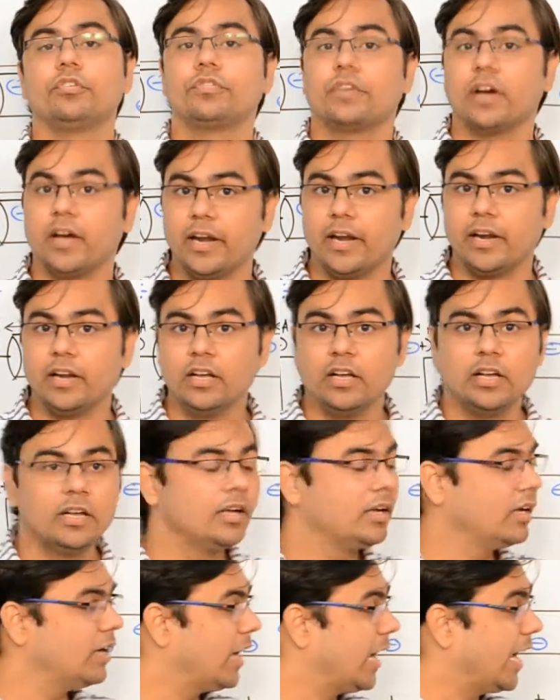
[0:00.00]
of current,
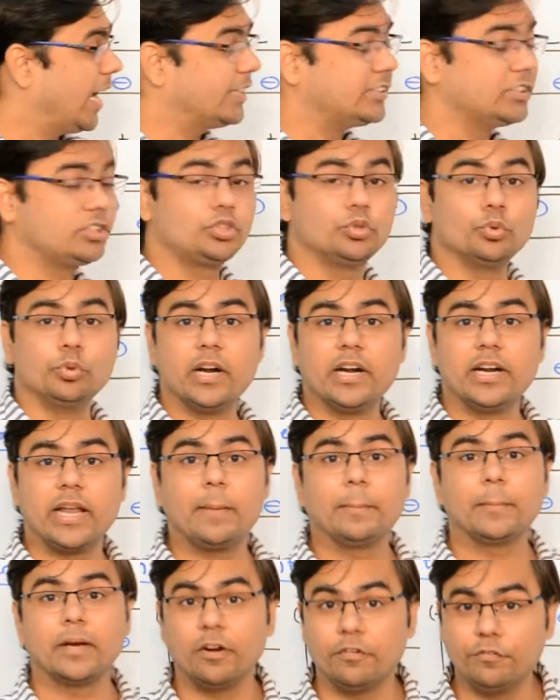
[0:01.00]
as a student,
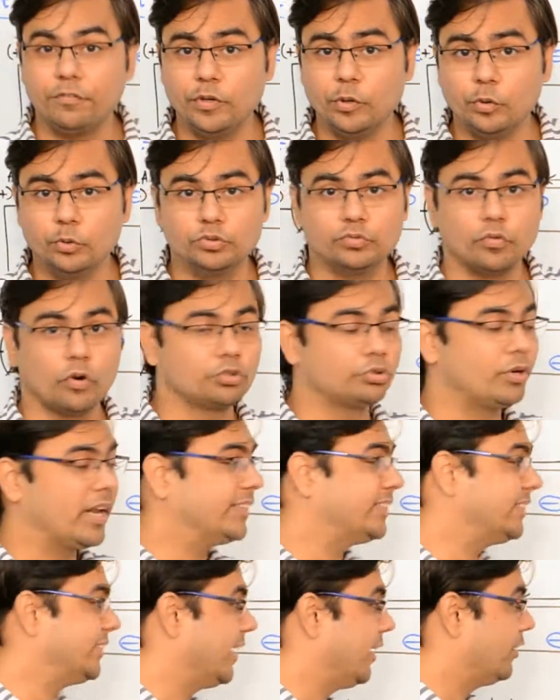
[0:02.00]
I'm confused. What should
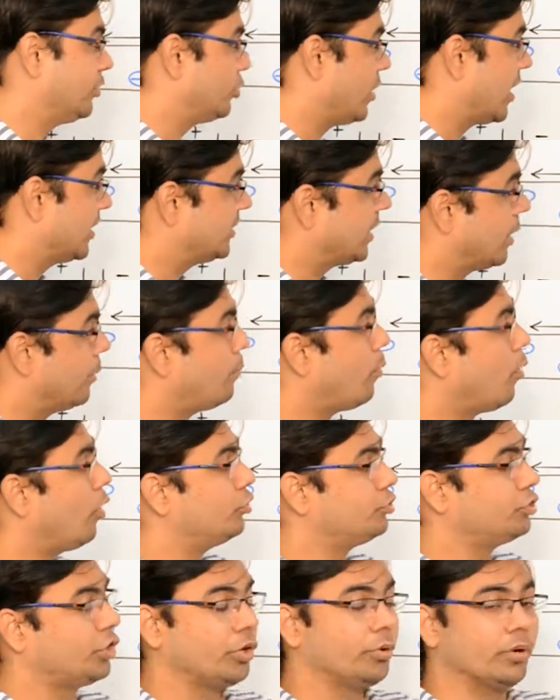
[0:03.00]
I say? Should I say
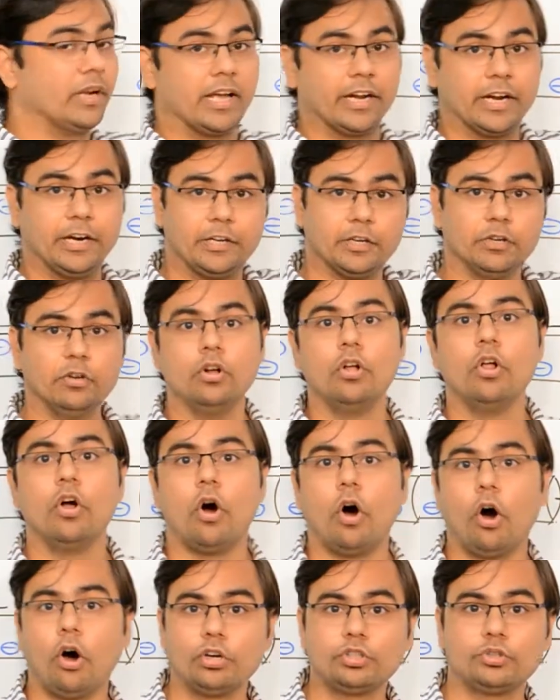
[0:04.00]
positive to negative
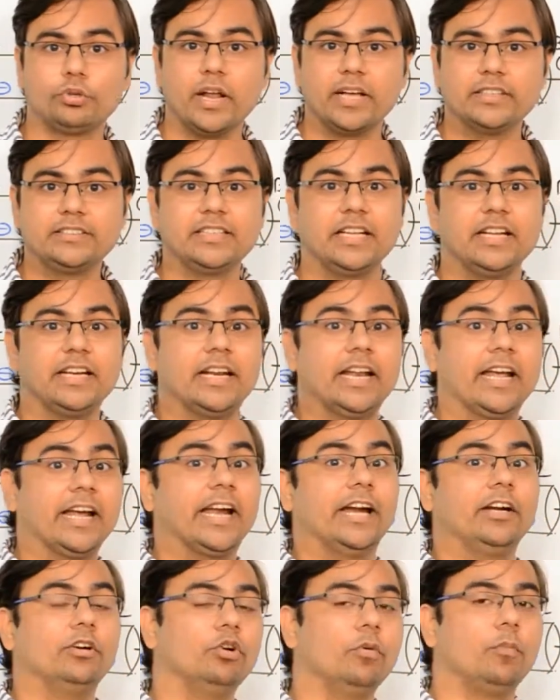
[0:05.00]
or should I say
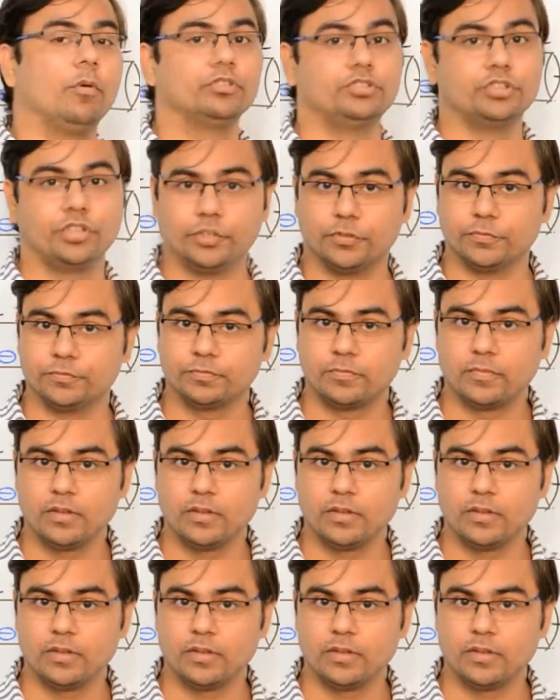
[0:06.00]
negative to positive?